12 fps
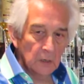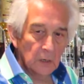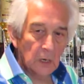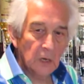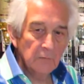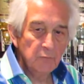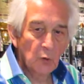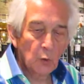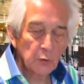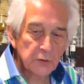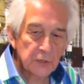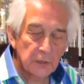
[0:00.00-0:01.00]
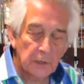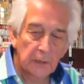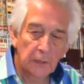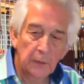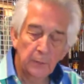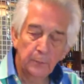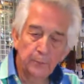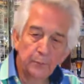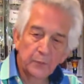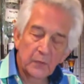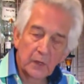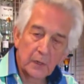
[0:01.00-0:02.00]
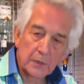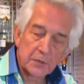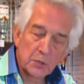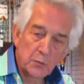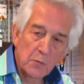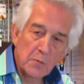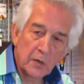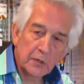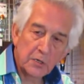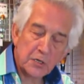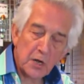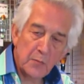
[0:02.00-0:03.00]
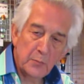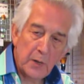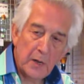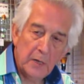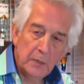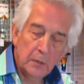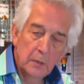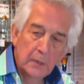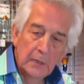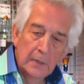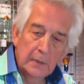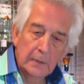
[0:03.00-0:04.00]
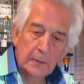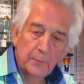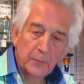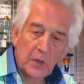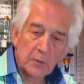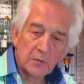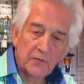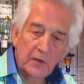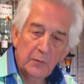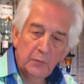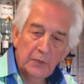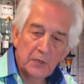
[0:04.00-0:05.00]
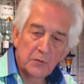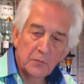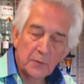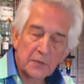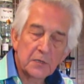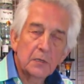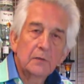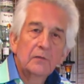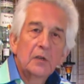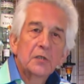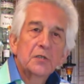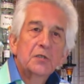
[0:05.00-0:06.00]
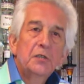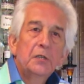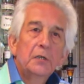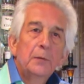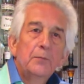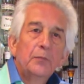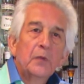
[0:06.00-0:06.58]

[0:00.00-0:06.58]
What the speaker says: I bought a supermarket champagne. I was very pleased with myself last year.